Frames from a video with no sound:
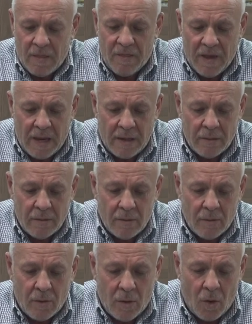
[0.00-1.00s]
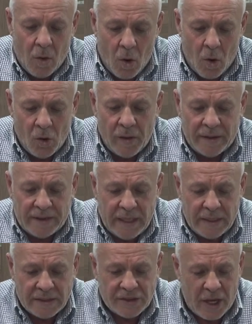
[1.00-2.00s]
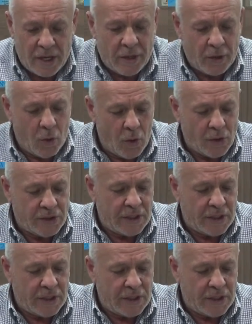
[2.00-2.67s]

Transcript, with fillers: Then all the king's sons arose,